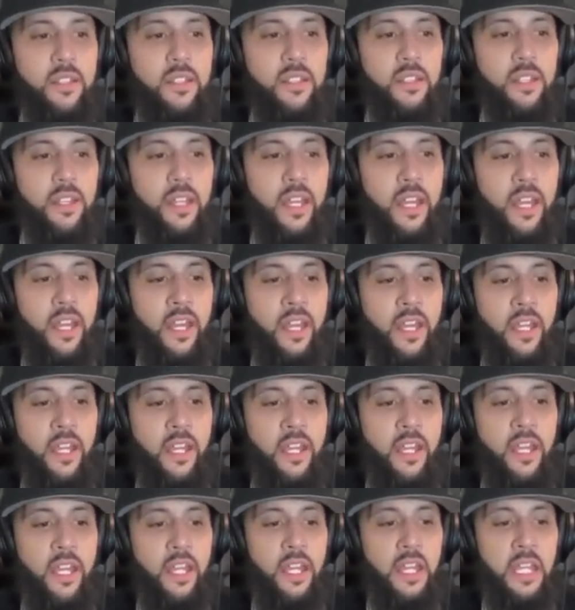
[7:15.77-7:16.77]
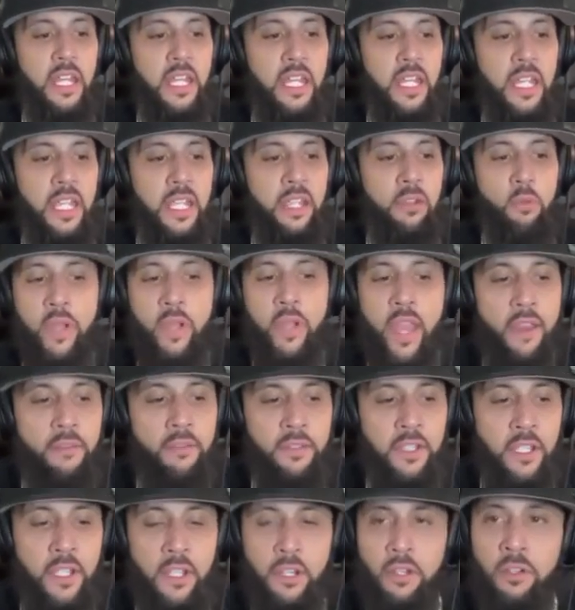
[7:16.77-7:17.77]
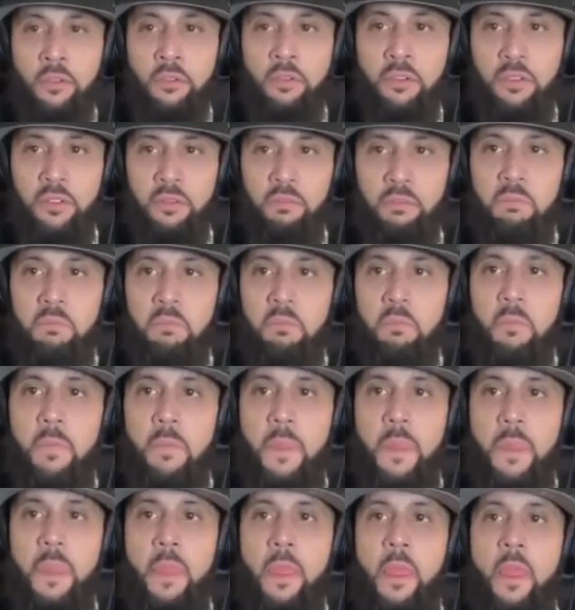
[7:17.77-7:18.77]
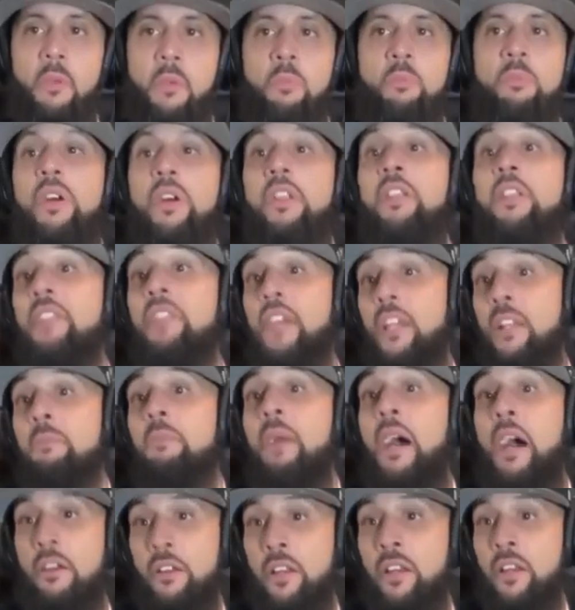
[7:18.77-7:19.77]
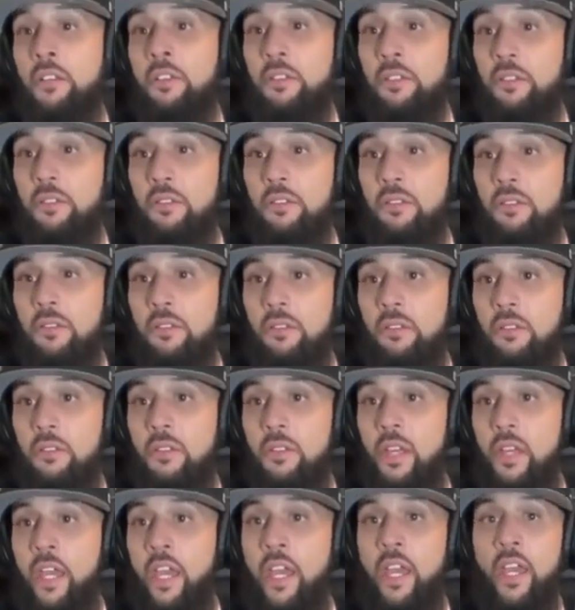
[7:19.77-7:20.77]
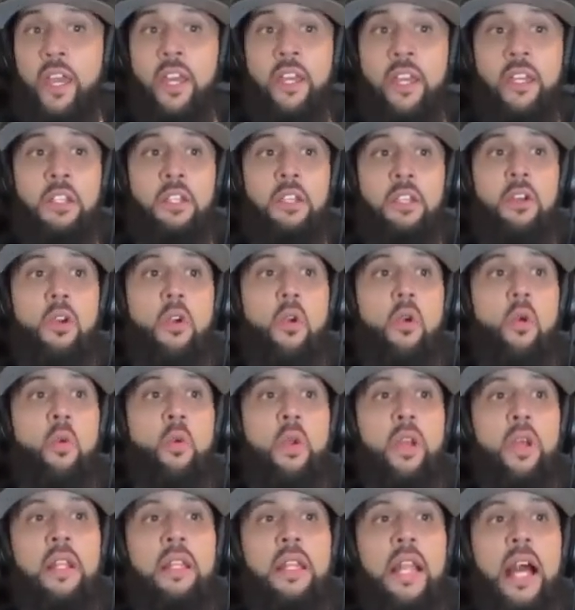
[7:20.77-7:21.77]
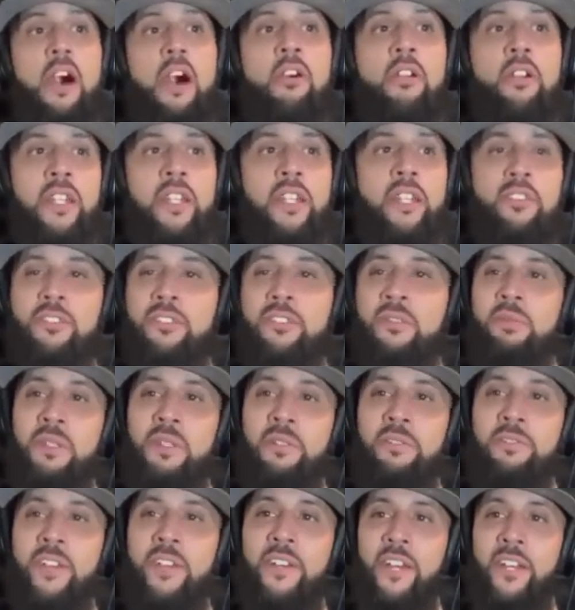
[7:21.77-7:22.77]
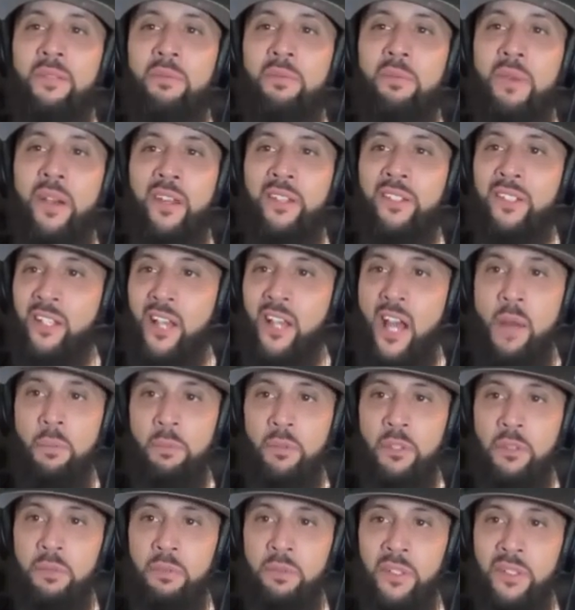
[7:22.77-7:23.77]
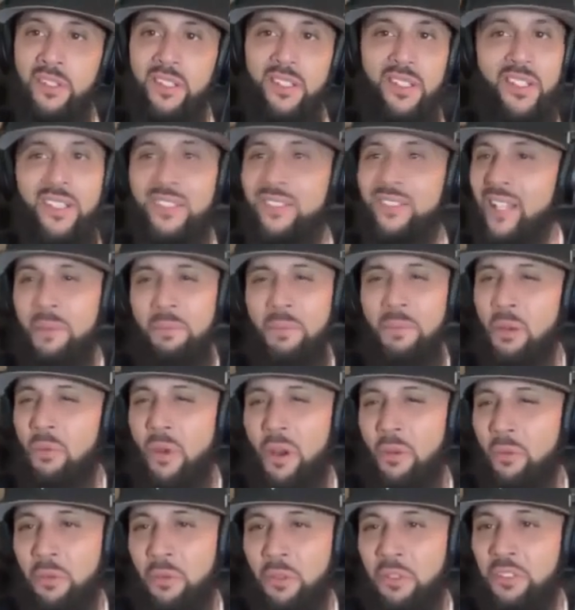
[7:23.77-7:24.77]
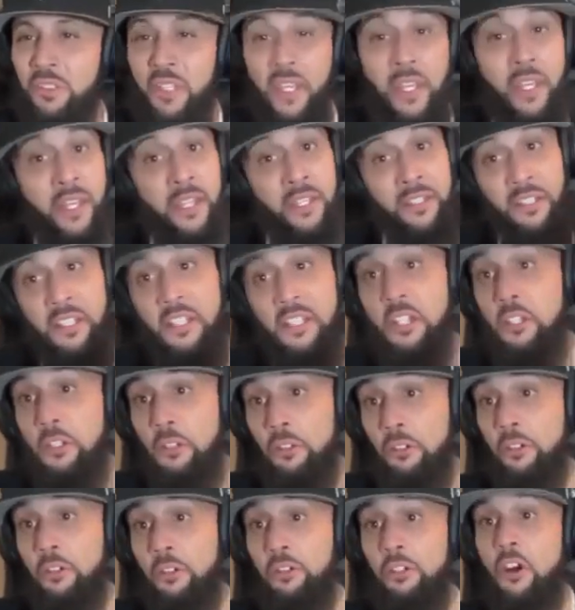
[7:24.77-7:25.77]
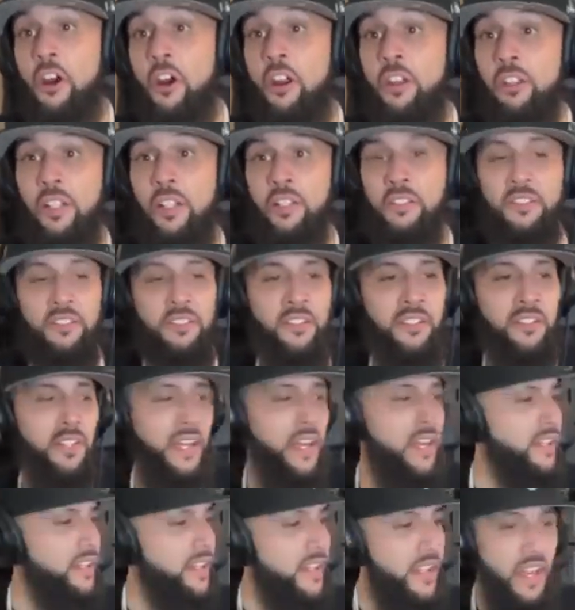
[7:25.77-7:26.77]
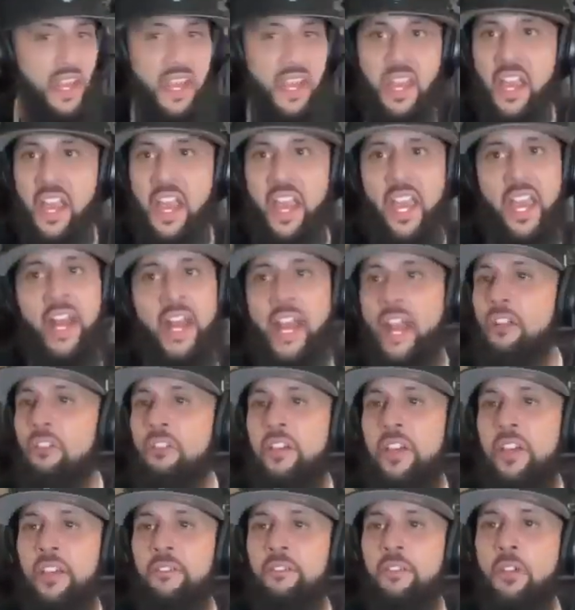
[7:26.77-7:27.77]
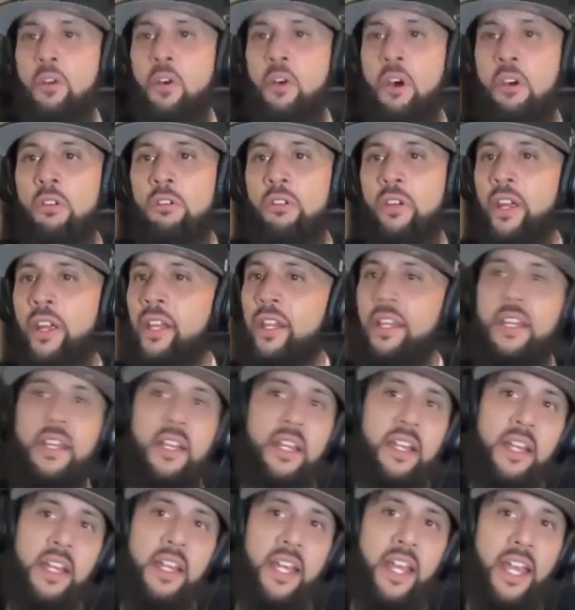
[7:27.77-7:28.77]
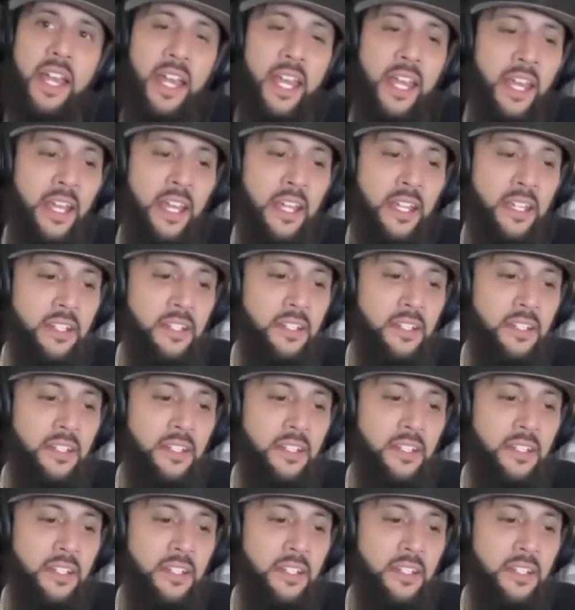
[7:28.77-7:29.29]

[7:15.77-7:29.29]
and we have egos, but it's not about us, and we allow our egos to be fed by the accomplishment, not by what we say. And you learned a hard lesson in that. And I don't get every call right, and